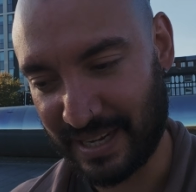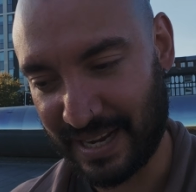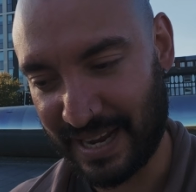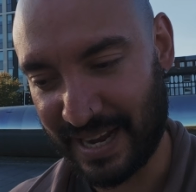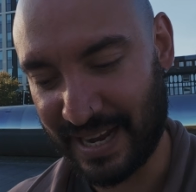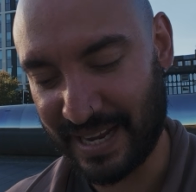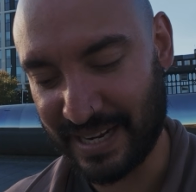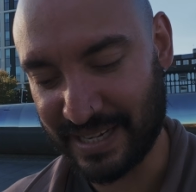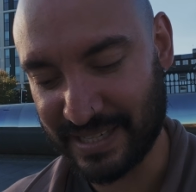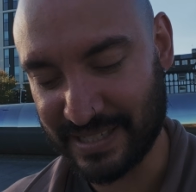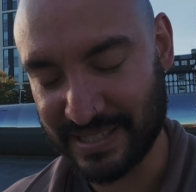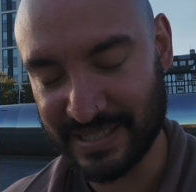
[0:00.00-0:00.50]

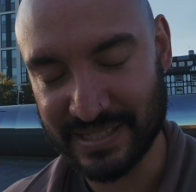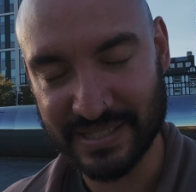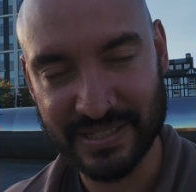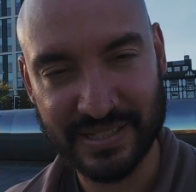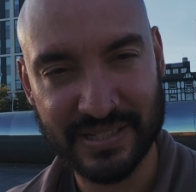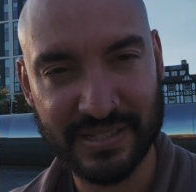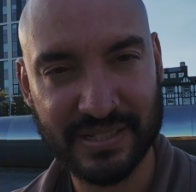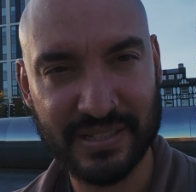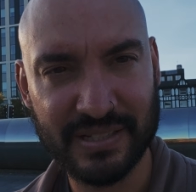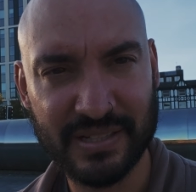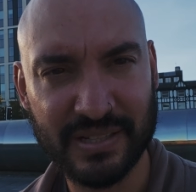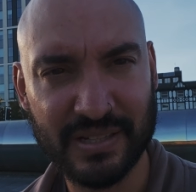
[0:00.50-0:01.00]

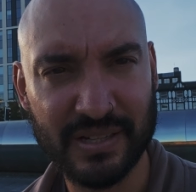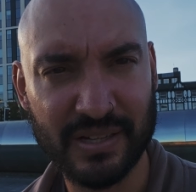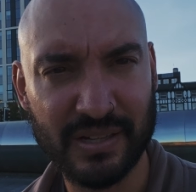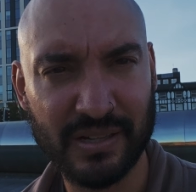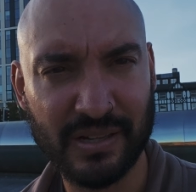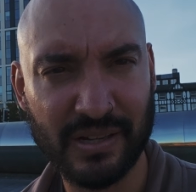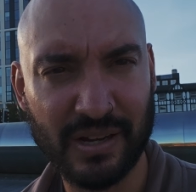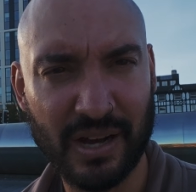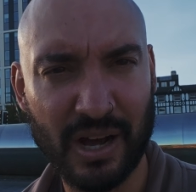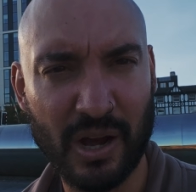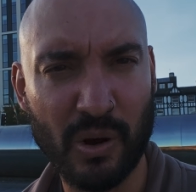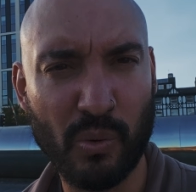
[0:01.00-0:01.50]
and
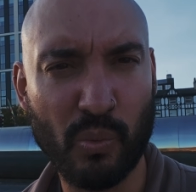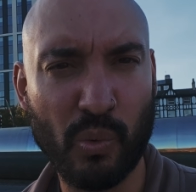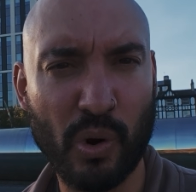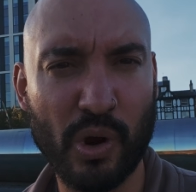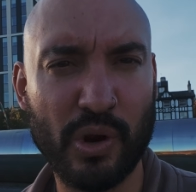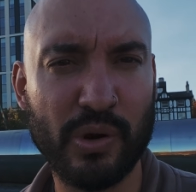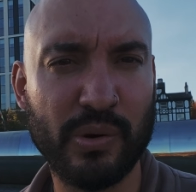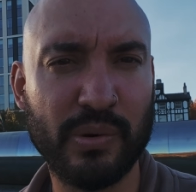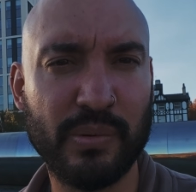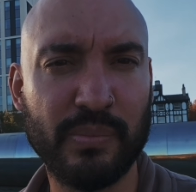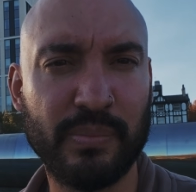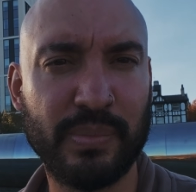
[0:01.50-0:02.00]
I
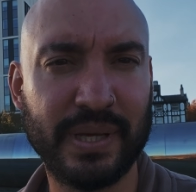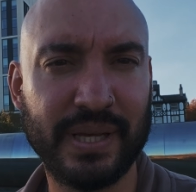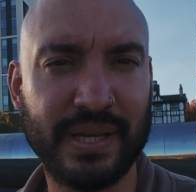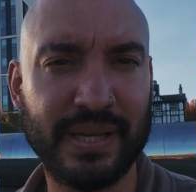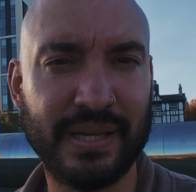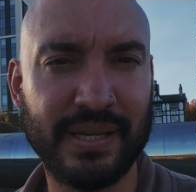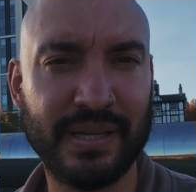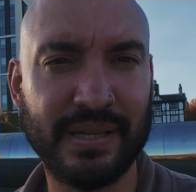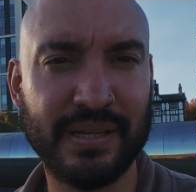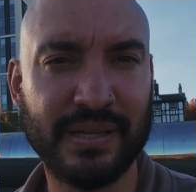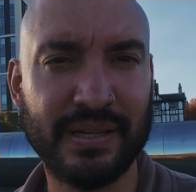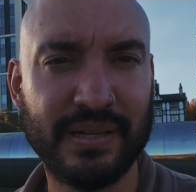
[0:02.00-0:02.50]
won't
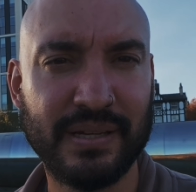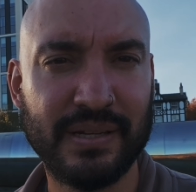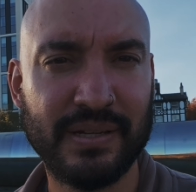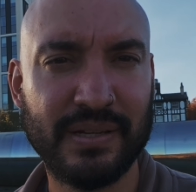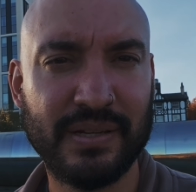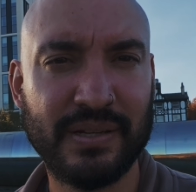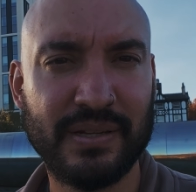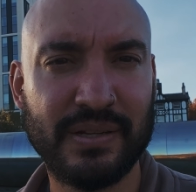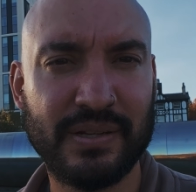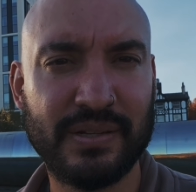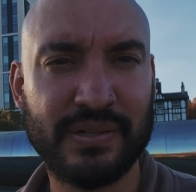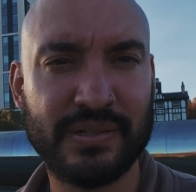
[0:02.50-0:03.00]
be
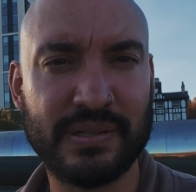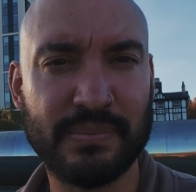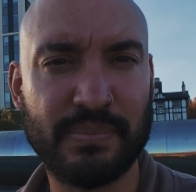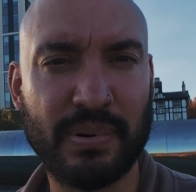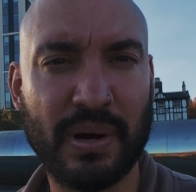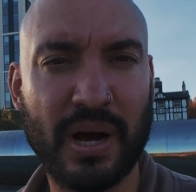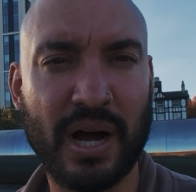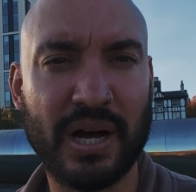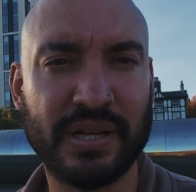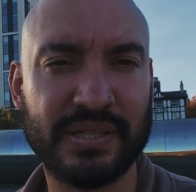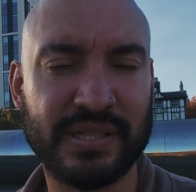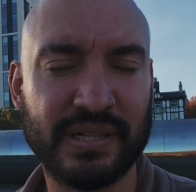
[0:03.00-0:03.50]

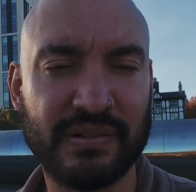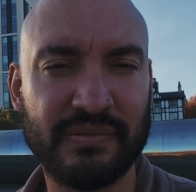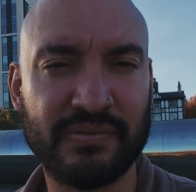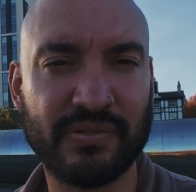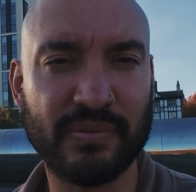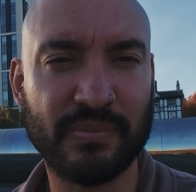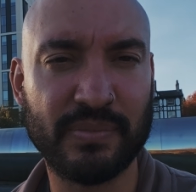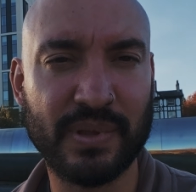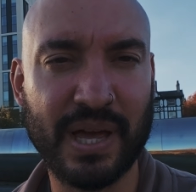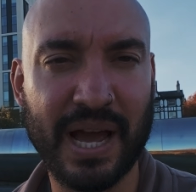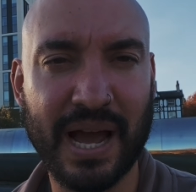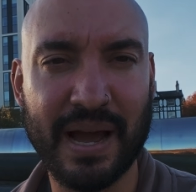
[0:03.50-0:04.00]
departing
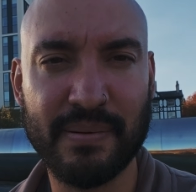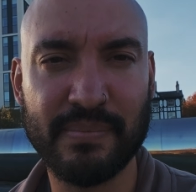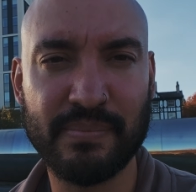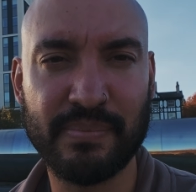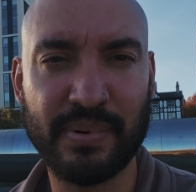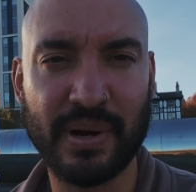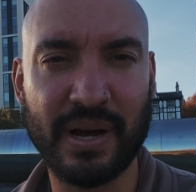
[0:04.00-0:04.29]
from that.